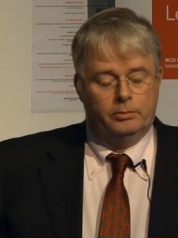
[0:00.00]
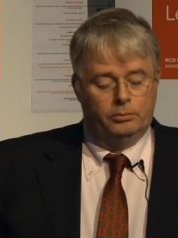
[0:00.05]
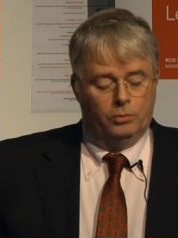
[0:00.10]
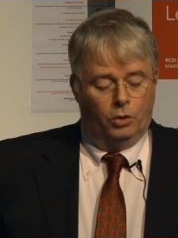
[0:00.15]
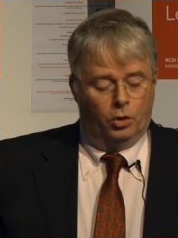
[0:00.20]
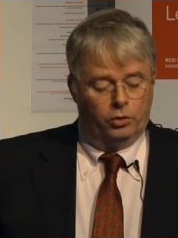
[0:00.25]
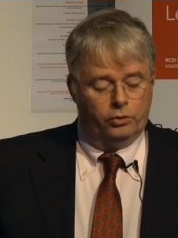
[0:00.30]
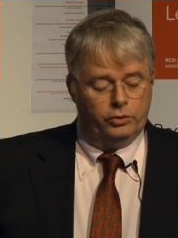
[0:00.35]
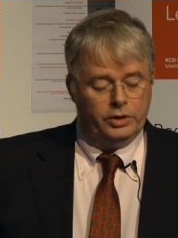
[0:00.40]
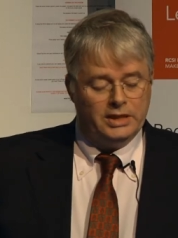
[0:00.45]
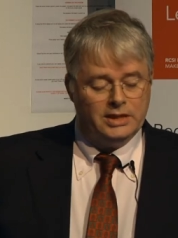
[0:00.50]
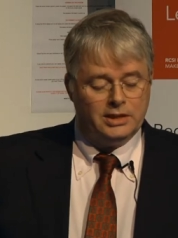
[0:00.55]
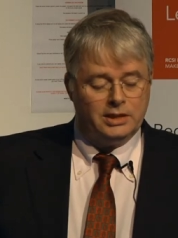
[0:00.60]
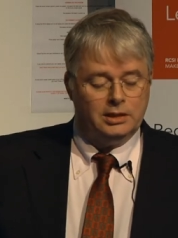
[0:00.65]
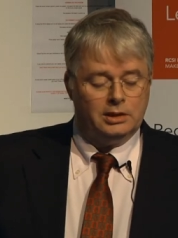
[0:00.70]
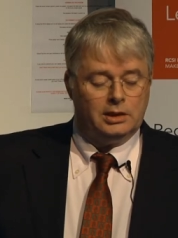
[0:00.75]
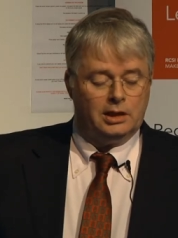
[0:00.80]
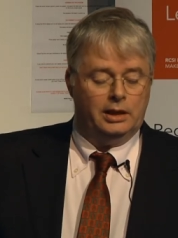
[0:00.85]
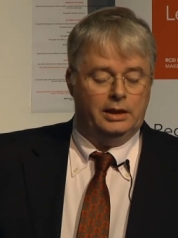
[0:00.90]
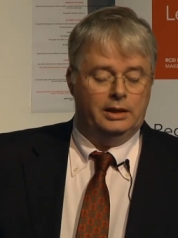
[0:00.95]
More
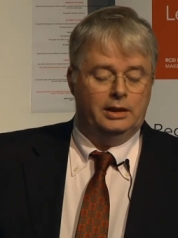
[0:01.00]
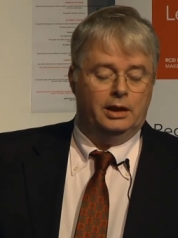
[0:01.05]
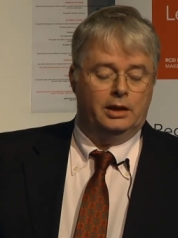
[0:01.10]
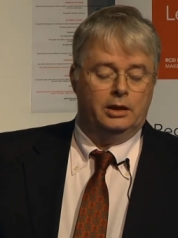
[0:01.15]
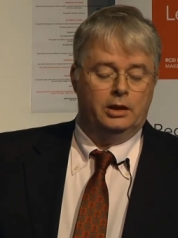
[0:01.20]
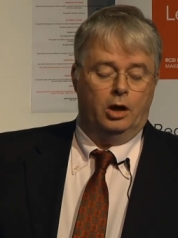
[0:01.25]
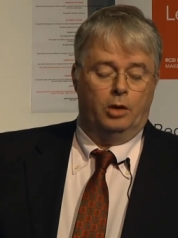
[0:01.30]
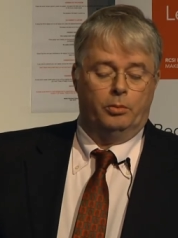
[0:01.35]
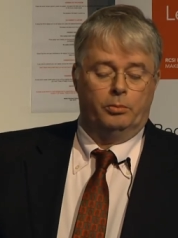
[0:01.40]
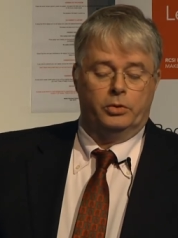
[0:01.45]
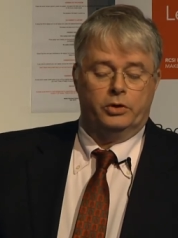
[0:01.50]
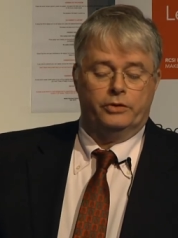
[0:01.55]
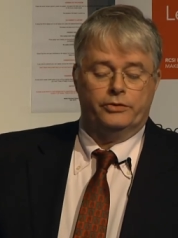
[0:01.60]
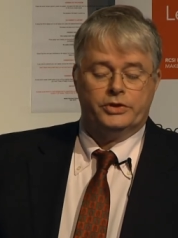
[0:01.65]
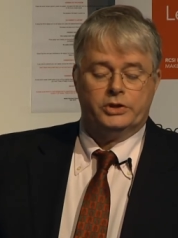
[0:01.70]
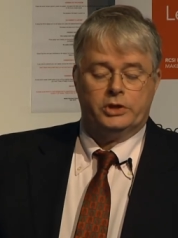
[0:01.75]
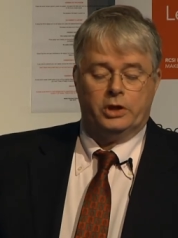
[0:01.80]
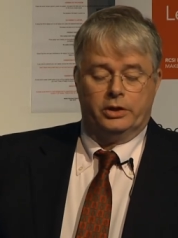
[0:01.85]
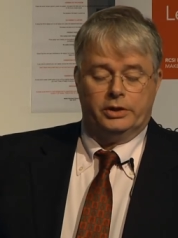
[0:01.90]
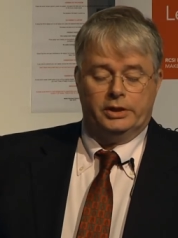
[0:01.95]
recently, a number of
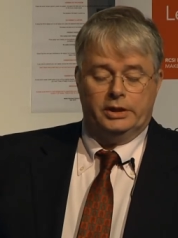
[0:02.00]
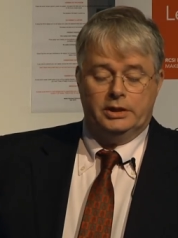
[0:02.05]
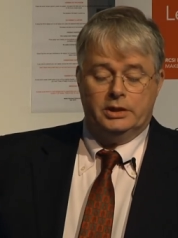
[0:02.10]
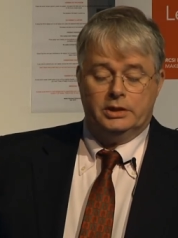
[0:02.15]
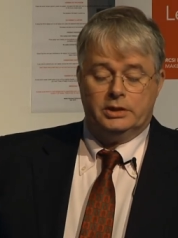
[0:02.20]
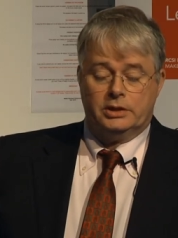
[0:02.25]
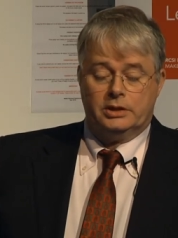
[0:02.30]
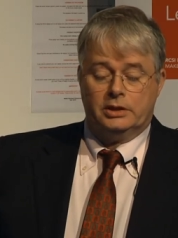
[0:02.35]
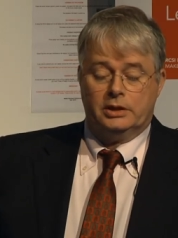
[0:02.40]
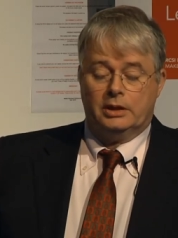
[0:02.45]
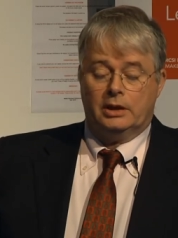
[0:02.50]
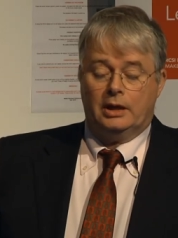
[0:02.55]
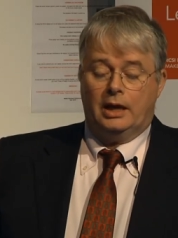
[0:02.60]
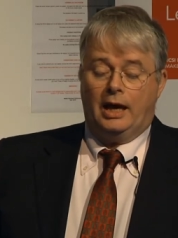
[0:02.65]
studies